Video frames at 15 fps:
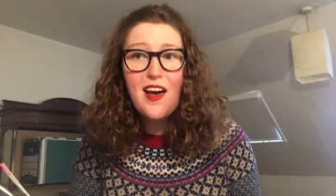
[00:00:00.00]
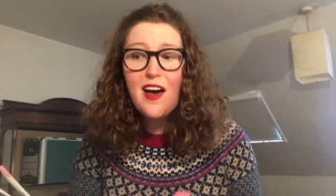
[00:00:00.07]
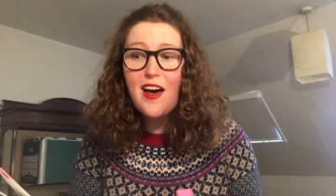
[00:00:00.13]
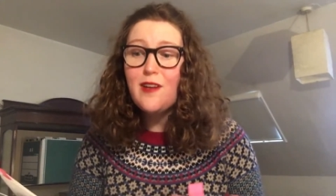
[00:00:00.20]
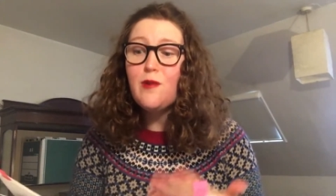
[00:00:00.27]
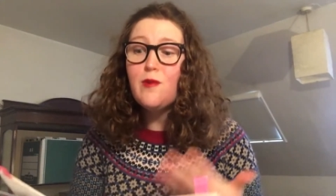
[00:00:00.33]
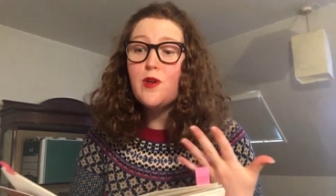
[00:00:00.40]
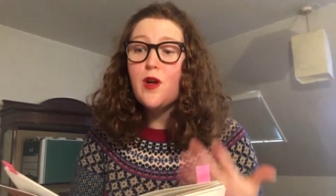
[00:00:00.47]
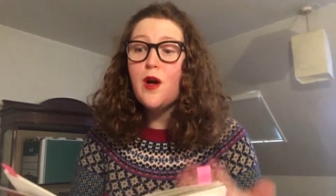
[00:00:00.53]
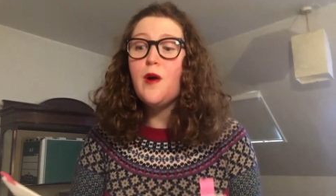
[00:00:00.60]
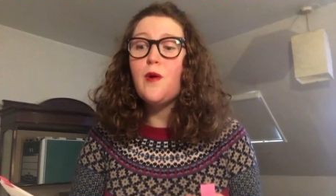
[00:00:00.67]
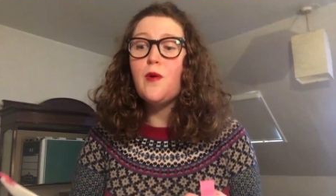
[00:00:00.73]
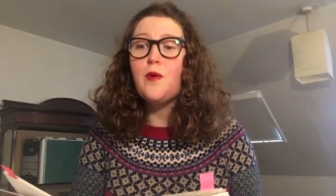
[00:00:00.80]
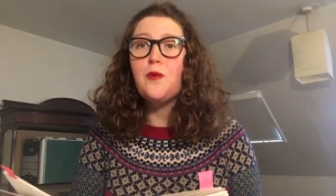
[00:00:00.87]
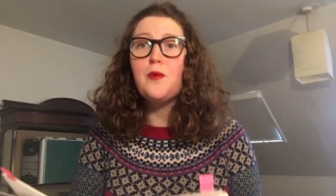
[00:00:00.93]
I don't
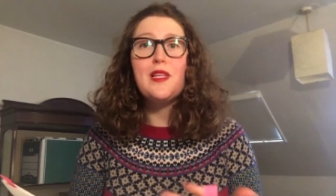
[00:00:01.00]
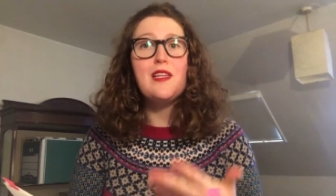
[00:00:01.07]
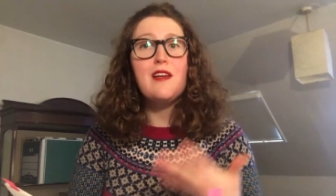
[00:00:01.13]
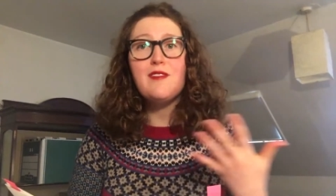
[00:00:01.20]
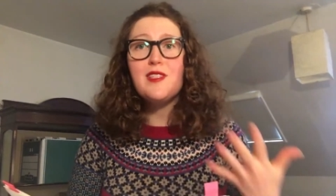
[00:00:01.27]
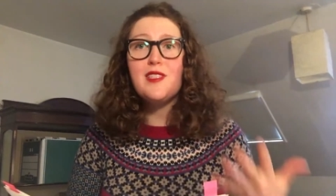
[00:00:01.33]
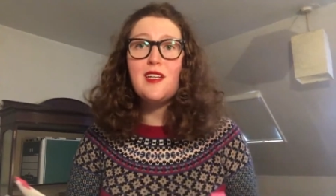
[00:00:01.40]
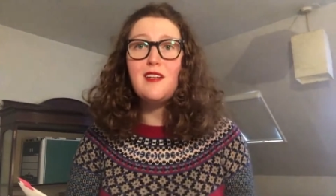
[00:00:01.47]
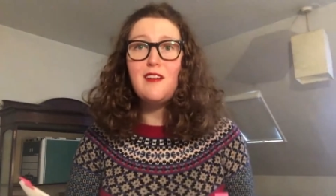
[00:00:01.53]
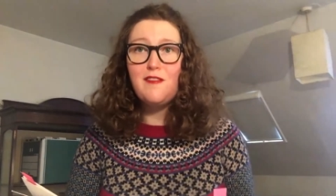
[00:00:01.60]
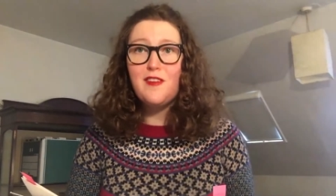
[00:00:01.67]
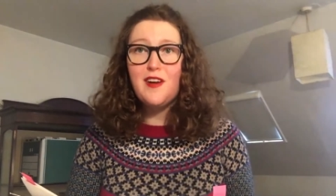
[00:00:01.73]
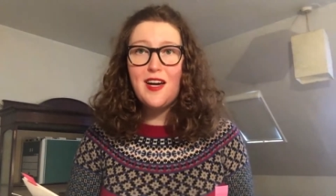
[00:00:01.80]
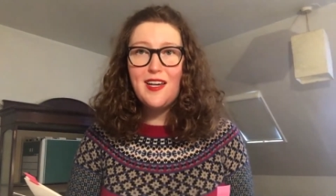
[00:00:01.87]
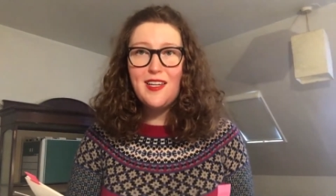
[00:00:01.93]
know what love
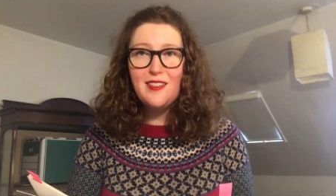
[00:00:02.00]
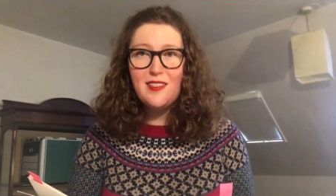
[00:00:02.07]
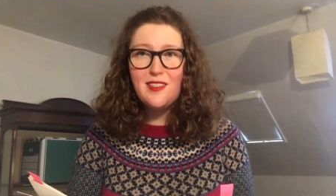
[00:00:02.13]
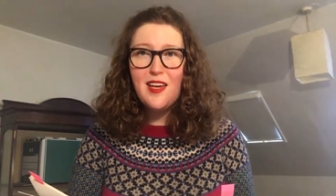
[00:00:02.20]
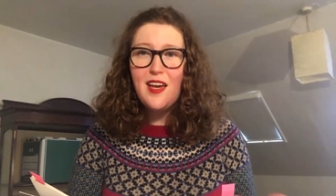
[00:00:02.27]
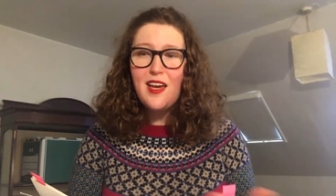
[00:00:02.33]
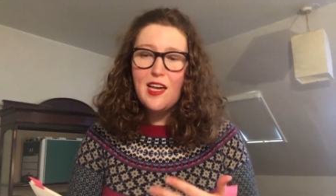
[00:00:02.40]
signifies